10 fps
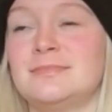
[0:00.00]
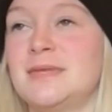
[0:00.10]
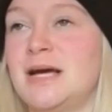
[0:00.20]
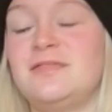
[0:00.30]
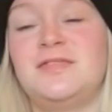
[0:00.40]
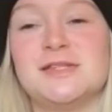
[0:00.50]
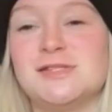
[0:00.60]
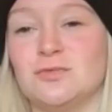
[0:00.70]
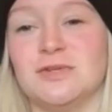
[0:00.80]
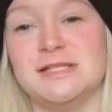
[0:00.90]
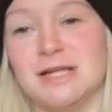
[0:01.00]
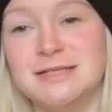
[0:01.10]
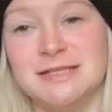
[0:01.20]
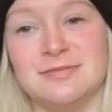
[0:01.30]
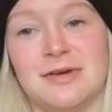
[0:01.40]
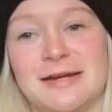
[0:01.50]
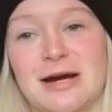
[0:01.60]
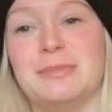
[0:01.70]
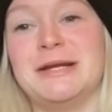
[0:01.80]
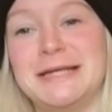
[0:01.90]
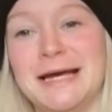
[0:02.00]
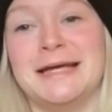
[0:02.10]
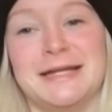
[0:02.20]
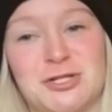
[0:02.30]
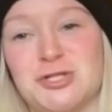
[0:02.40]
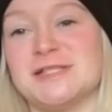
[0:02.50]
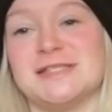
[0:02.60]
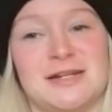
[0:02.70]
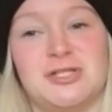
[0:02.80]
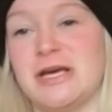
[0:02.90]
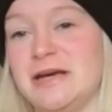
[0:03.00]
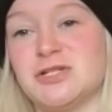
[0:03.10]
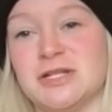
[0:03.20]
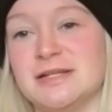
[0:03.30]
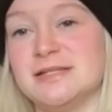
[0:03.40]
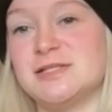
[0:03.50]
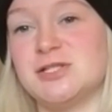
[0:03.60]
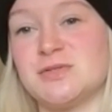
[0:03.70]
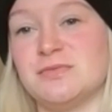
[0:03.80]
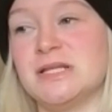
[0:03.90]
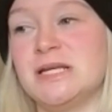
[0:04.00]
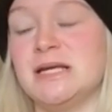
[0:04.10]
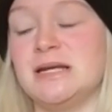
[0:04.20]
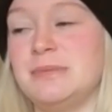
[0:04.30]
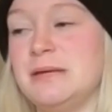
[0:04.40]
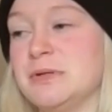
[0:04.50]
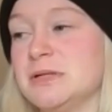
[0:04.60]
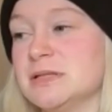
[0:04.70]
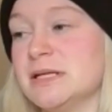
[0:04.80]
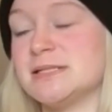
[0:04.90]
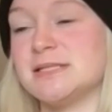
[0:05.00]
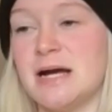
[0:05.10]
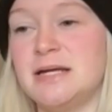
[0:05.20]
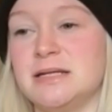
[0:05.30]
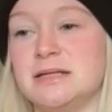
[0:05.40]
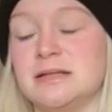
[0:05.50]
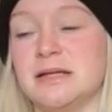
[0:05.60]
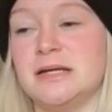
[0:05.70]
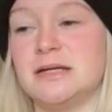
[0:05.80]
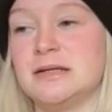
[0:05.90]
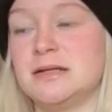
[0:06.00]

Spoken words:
I feel so redundant right now, but again, it's just education. It's just really getting people excited, and like,